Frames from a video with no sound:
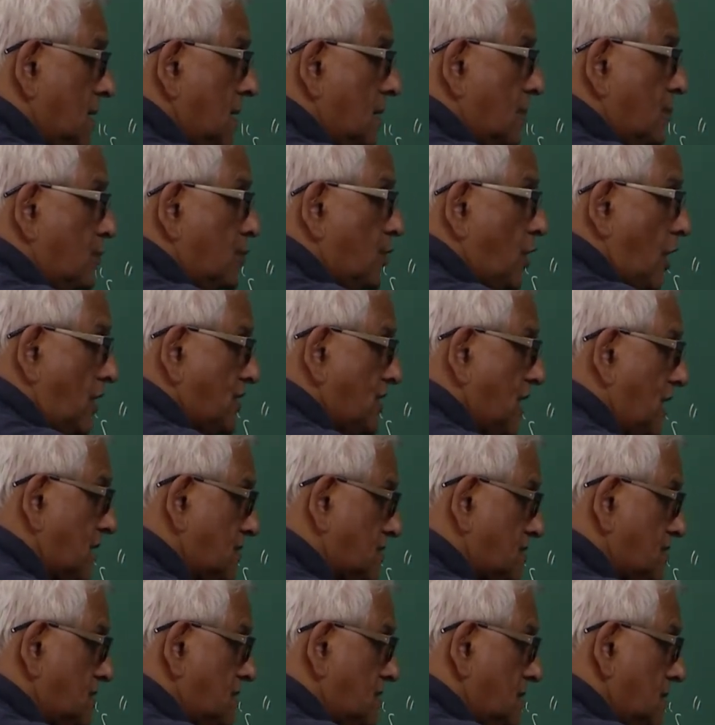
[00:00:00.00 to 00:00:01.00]

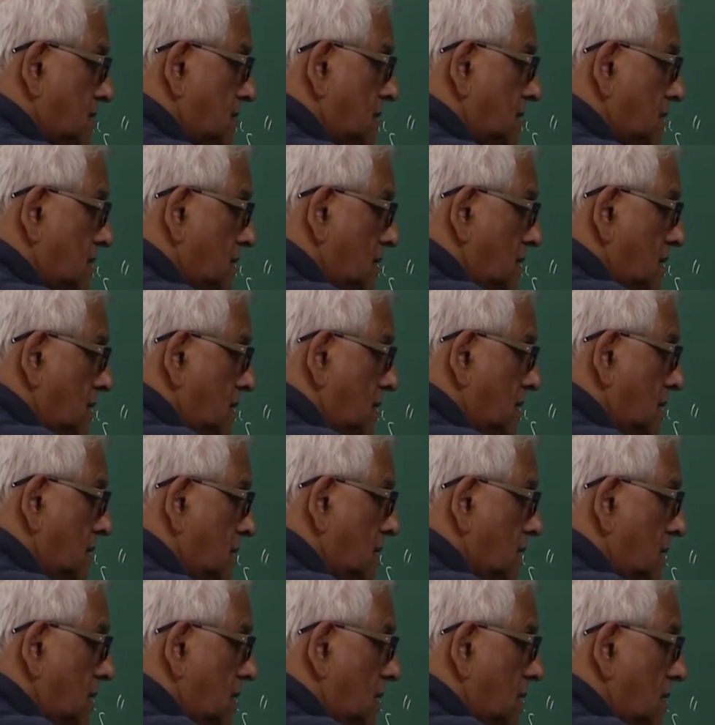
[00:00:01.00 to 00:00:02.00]
product,
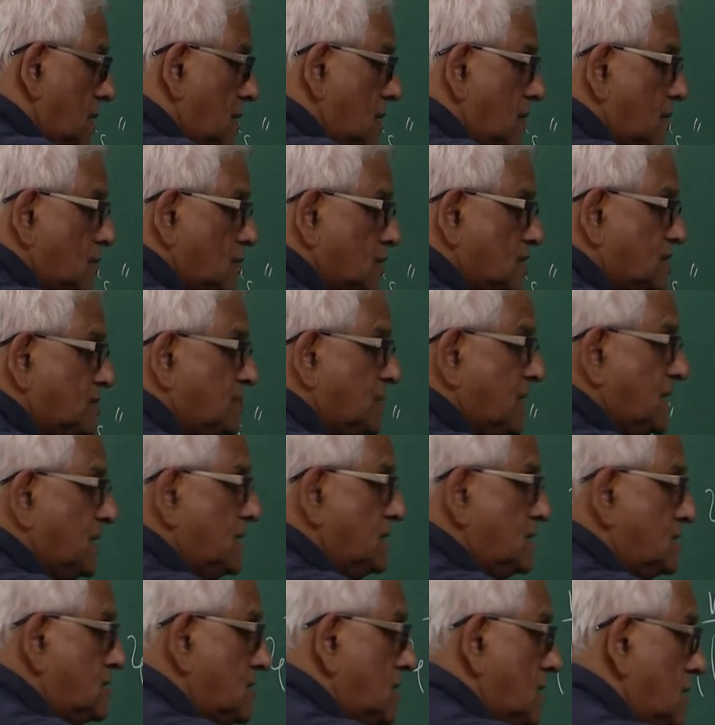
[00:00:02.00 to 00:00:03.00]
which
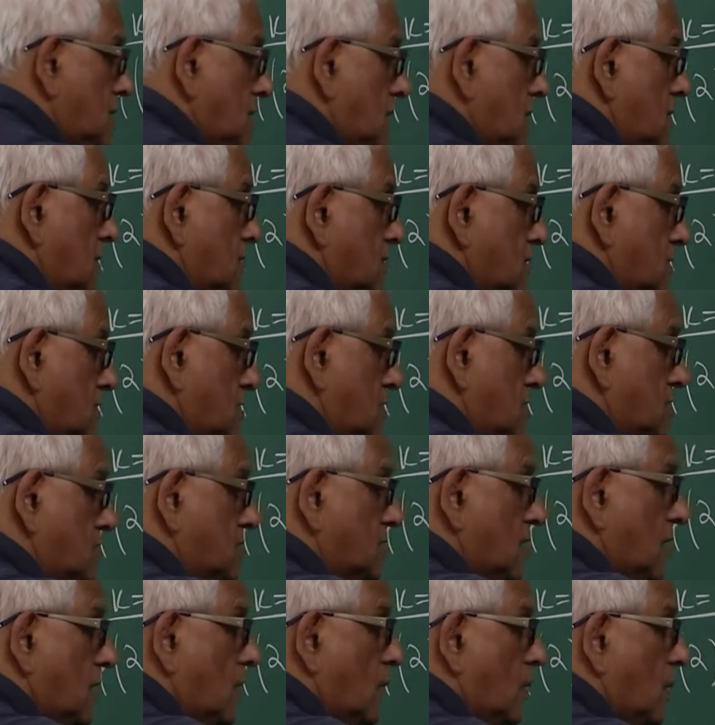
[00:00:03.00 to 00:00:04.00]
means this is
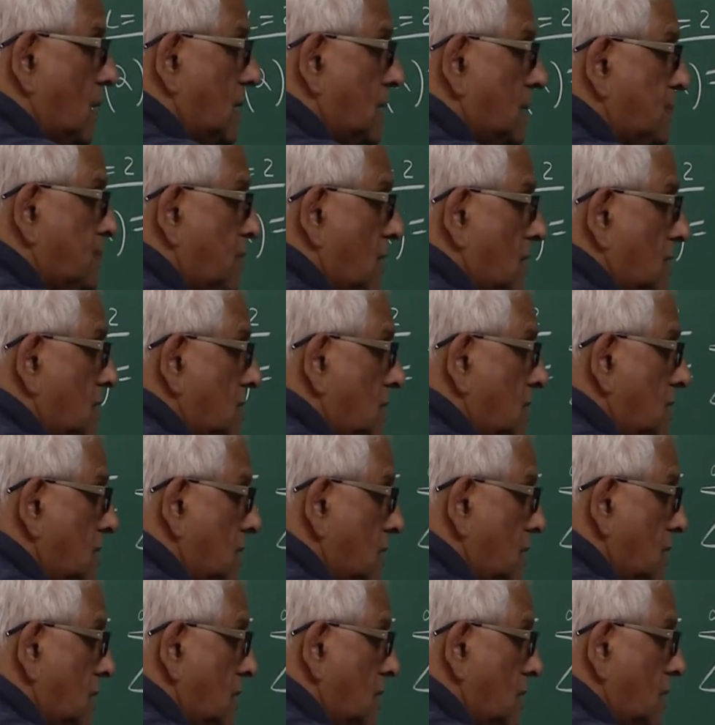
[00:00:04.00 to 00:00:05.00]
1 upon
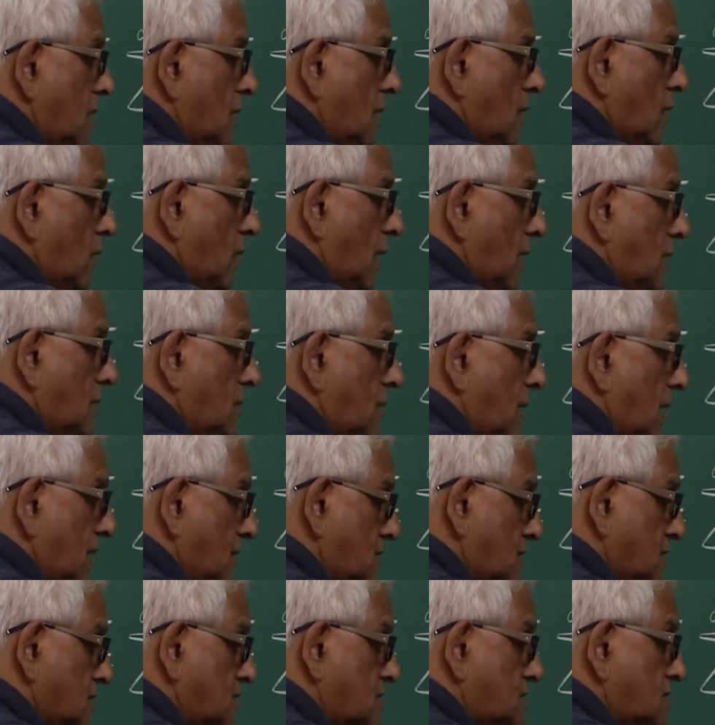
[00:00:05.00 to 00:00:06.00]
1
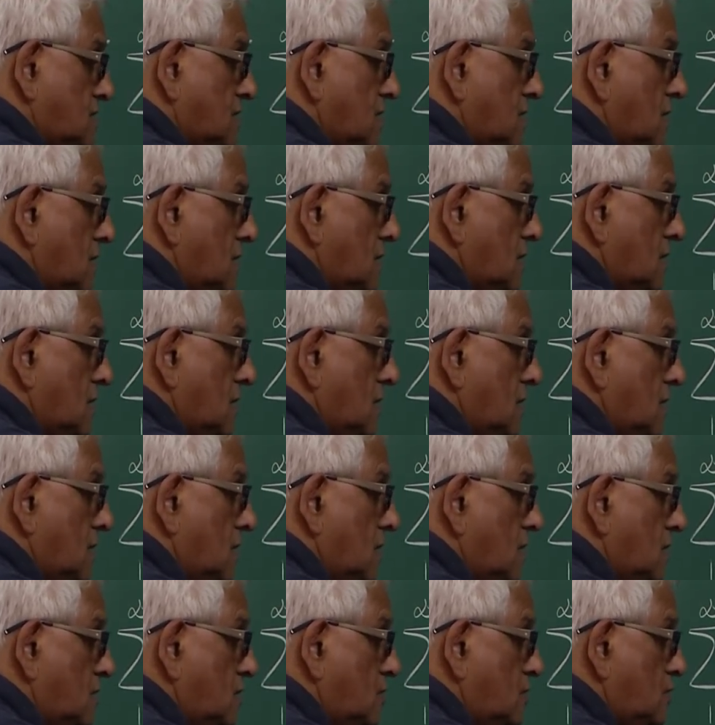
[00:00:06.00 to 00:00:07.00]
minus
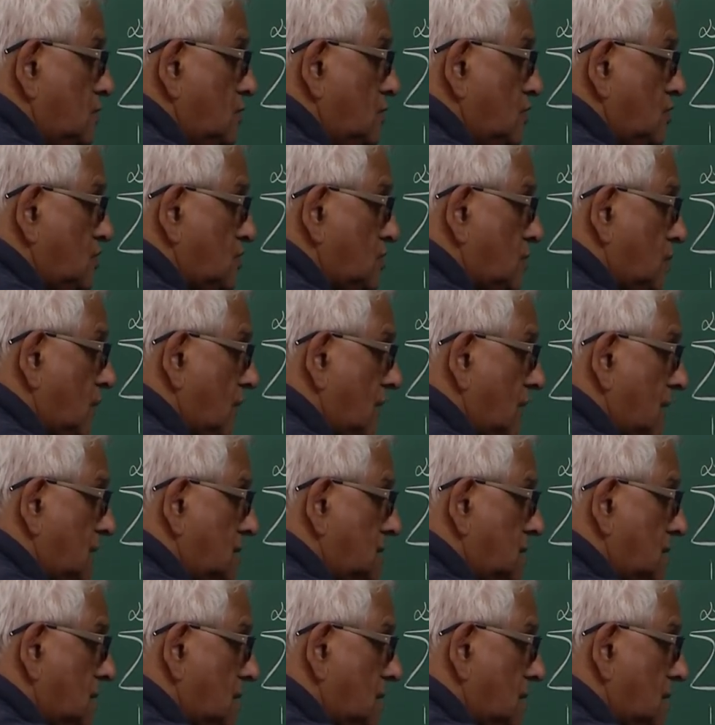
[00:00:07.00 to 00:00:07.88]
2 squared,